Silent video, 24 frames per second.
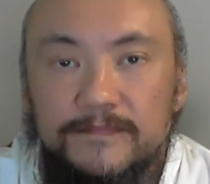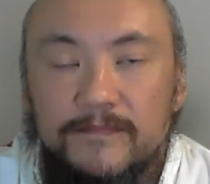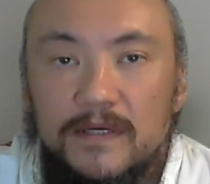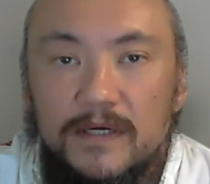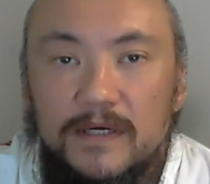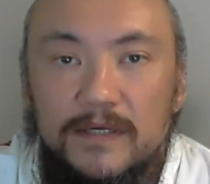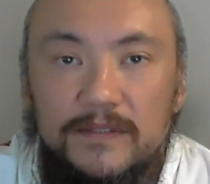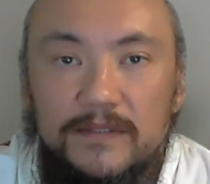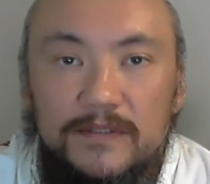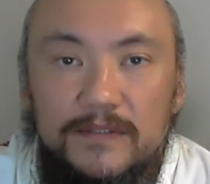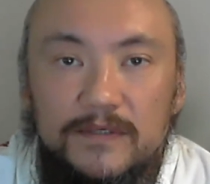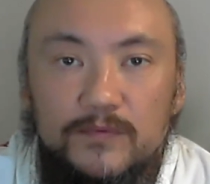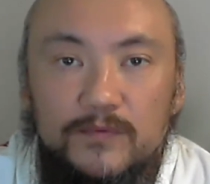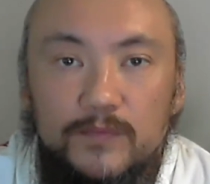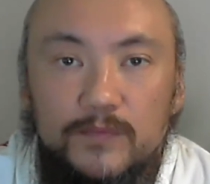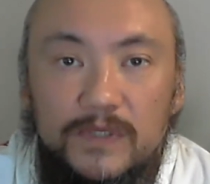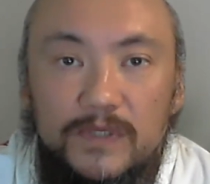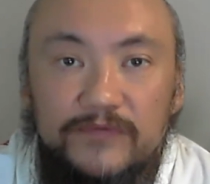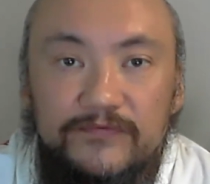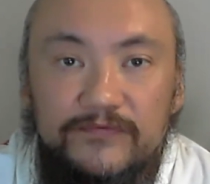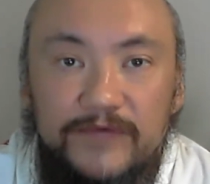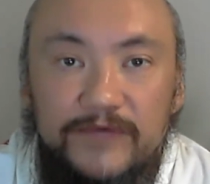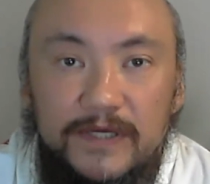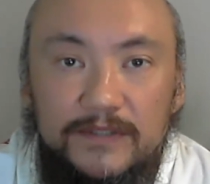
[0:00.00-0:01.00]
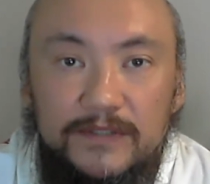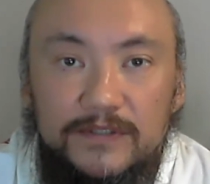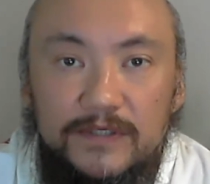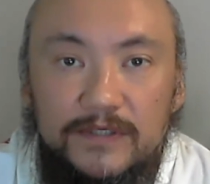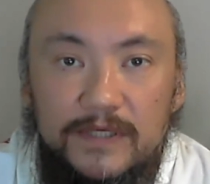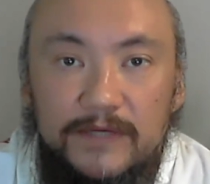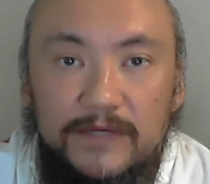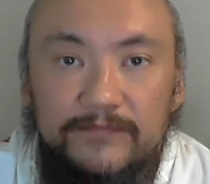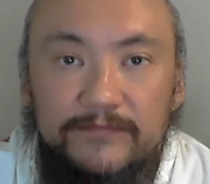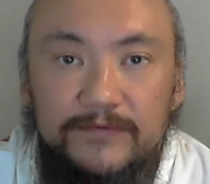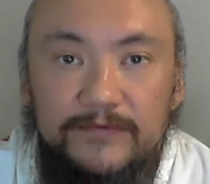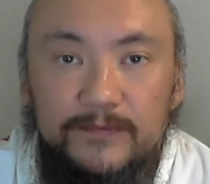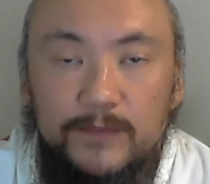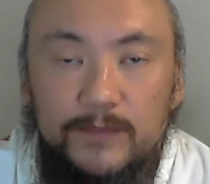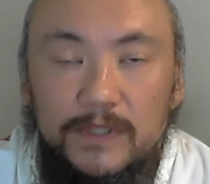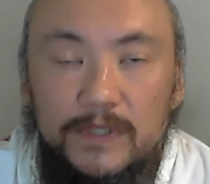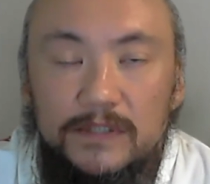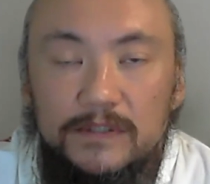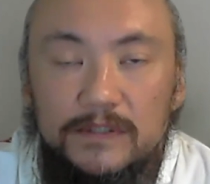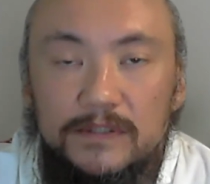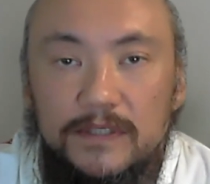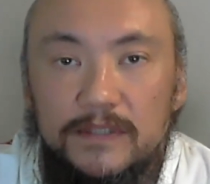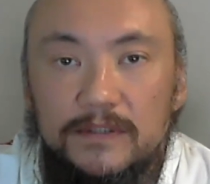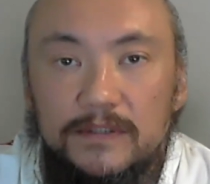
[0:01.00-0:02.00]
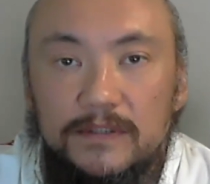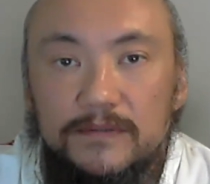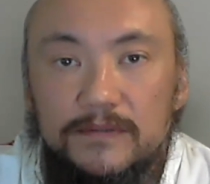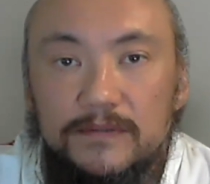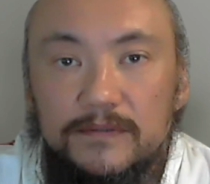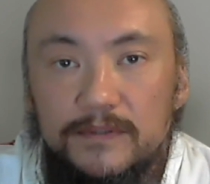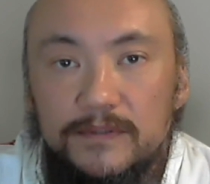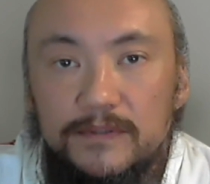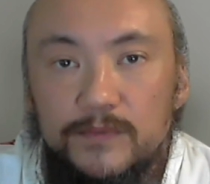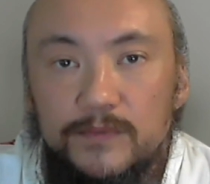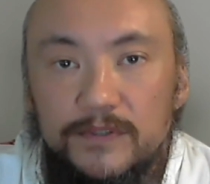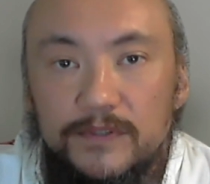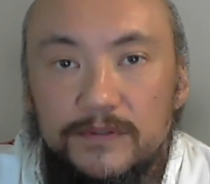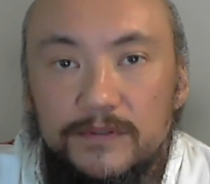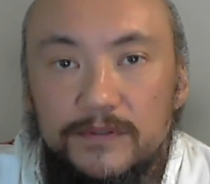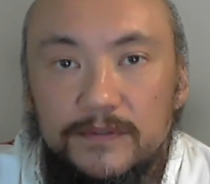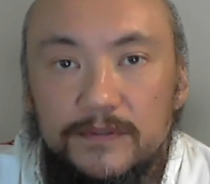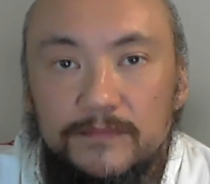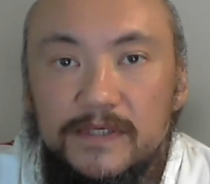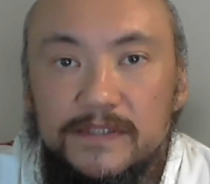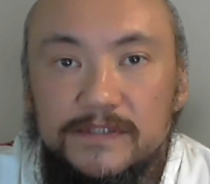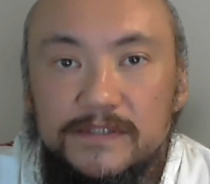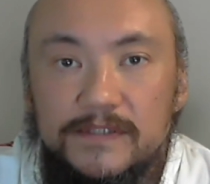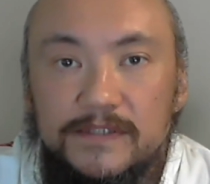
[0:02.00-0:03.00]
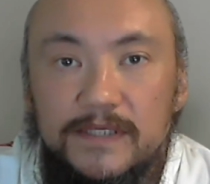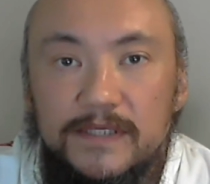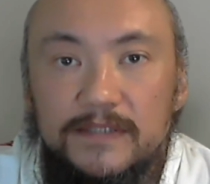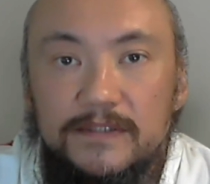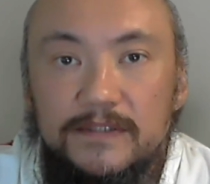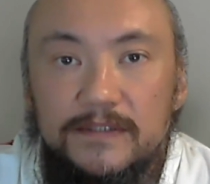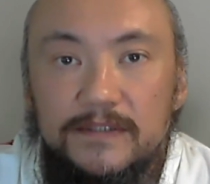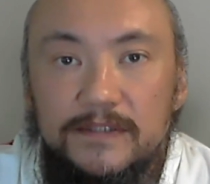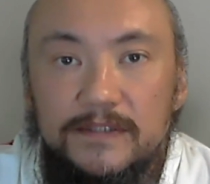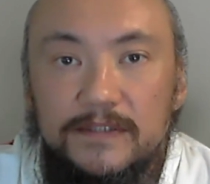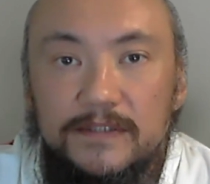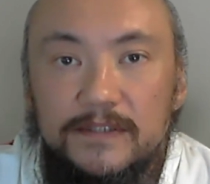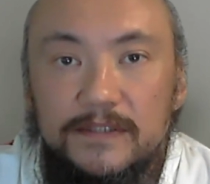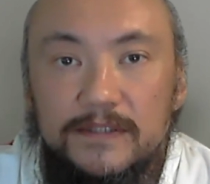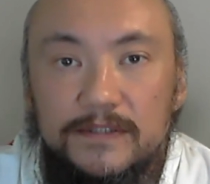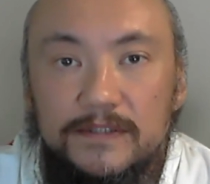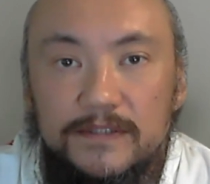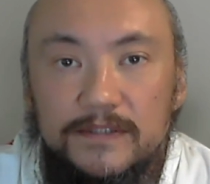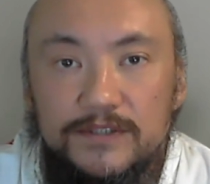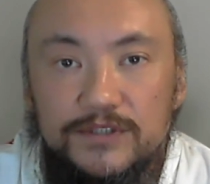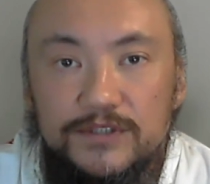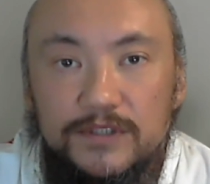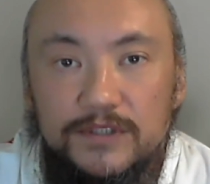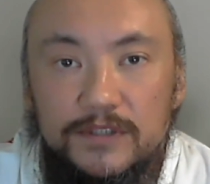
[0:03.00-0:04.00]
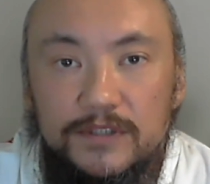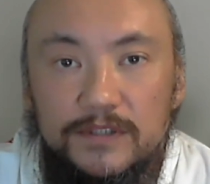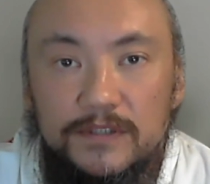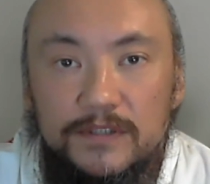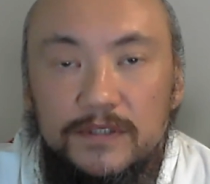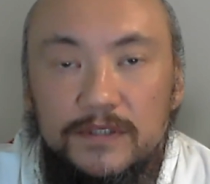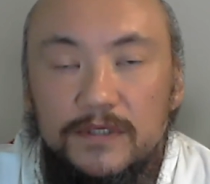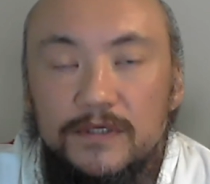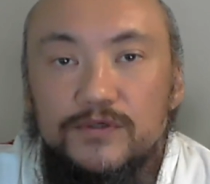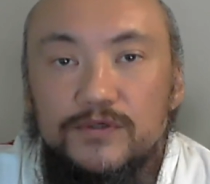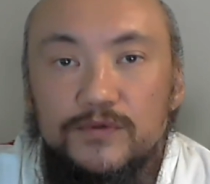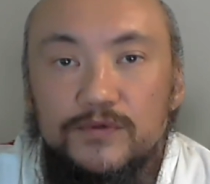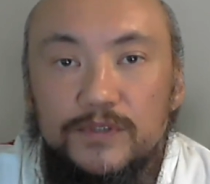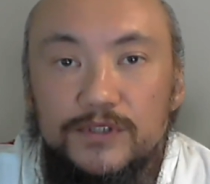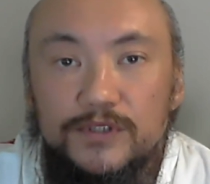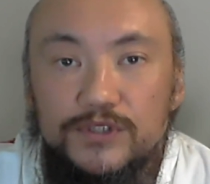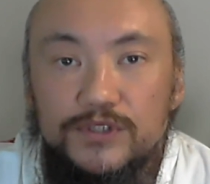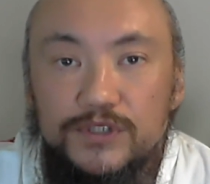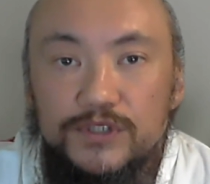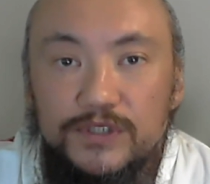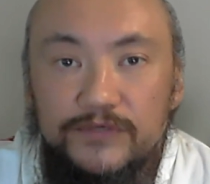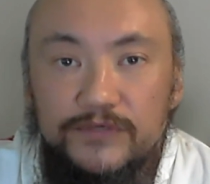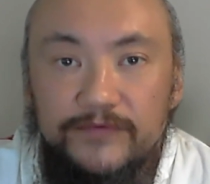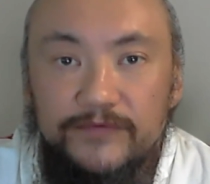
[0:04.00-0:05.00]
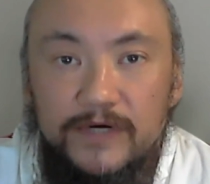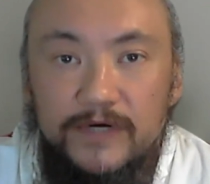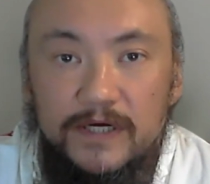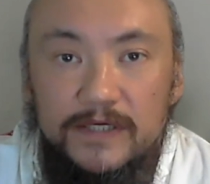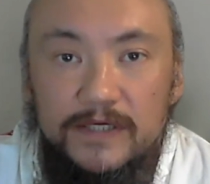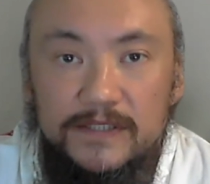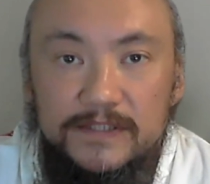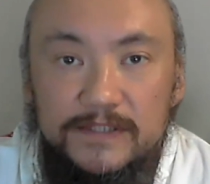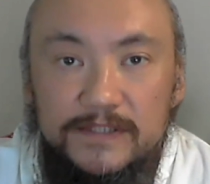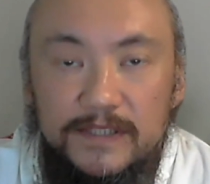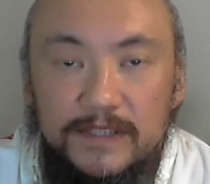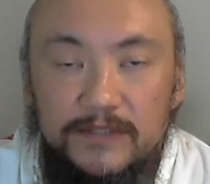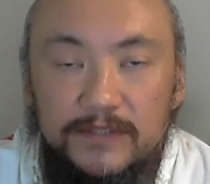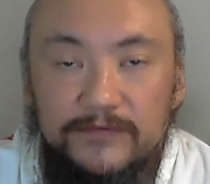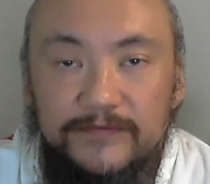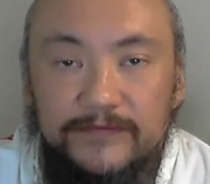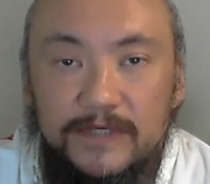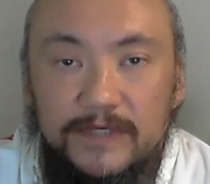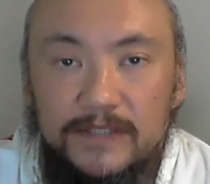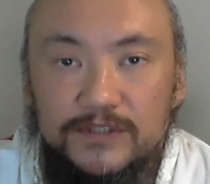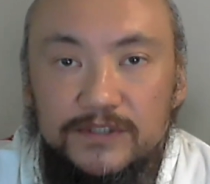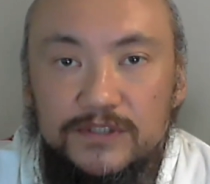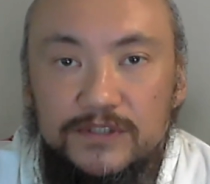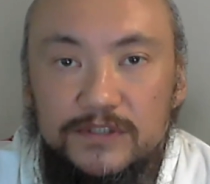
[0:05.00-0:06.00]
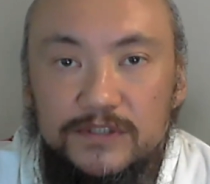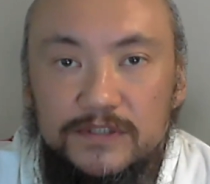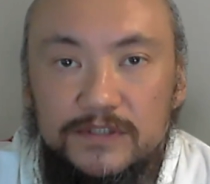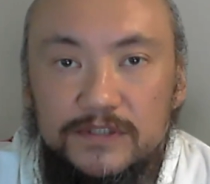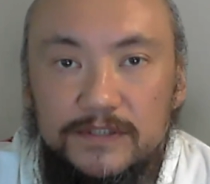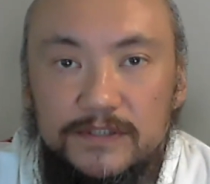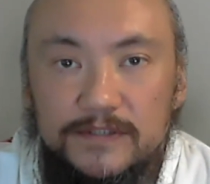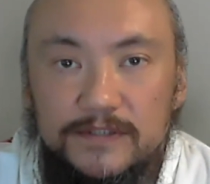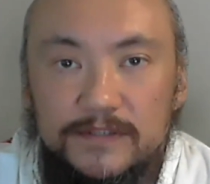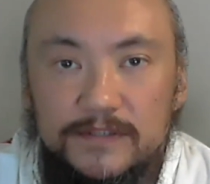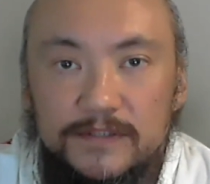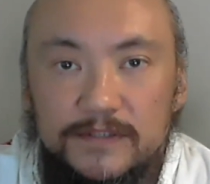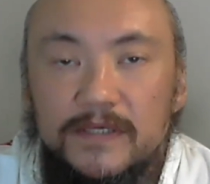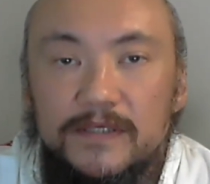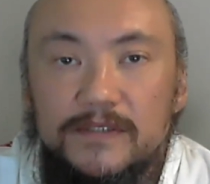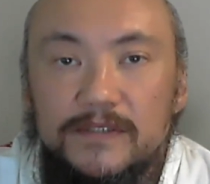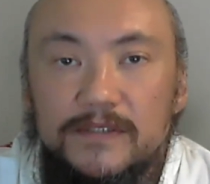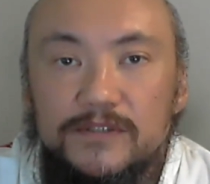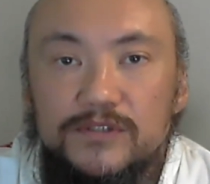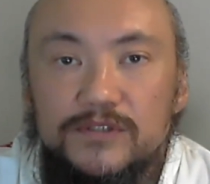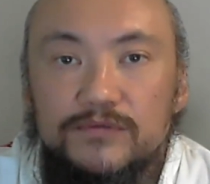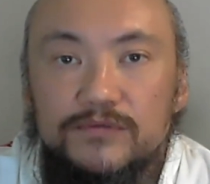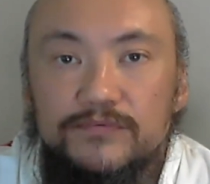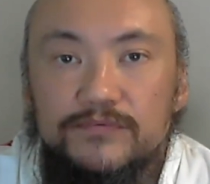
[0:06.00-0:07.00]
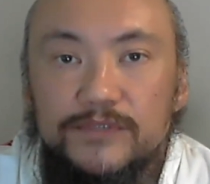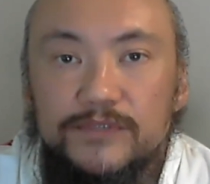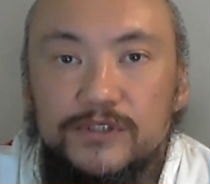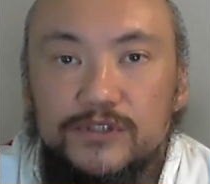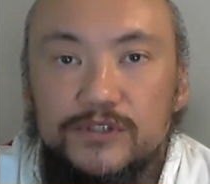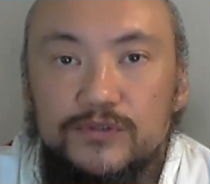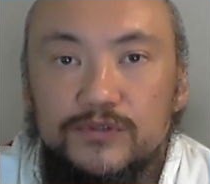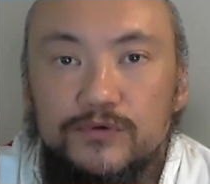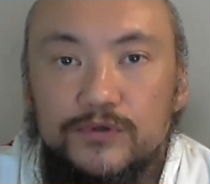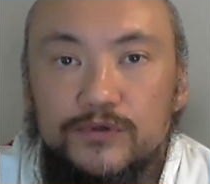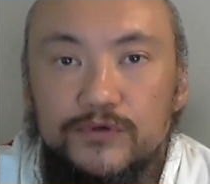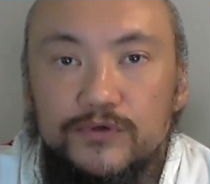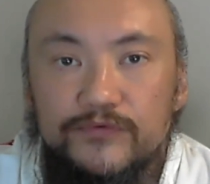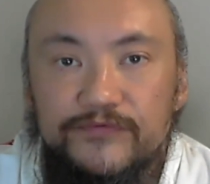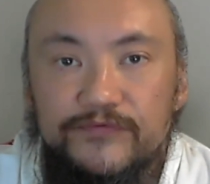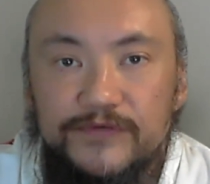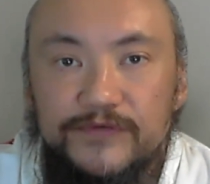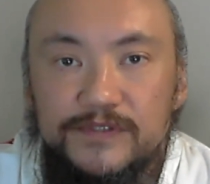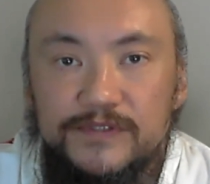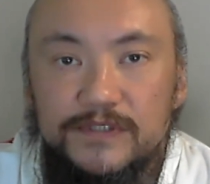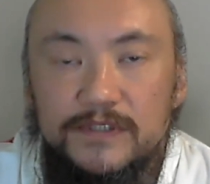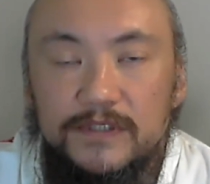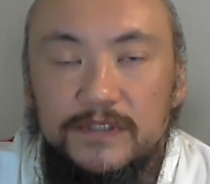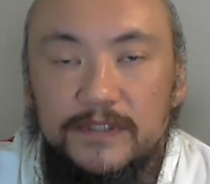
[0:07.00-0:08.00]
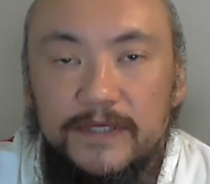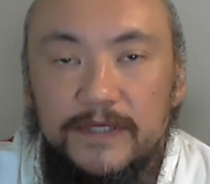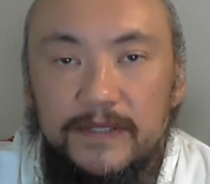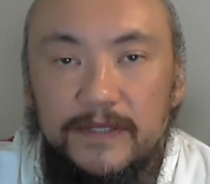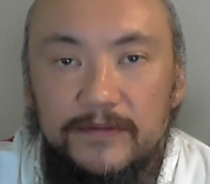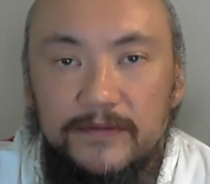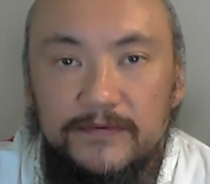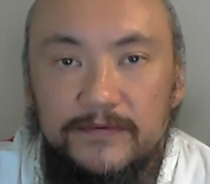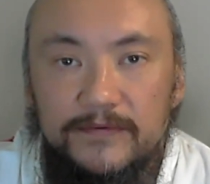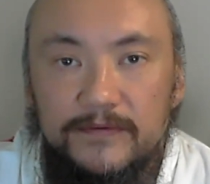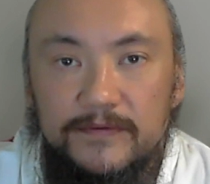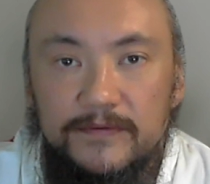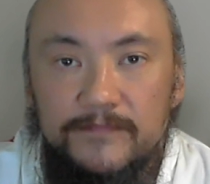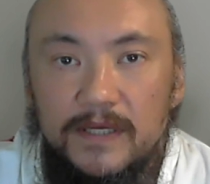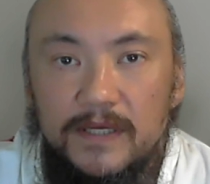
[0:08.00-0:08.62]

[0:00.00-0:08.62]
I think one factor everyone can agree with is that the needed condition to achieve higher state of consciousness is to restore your physical health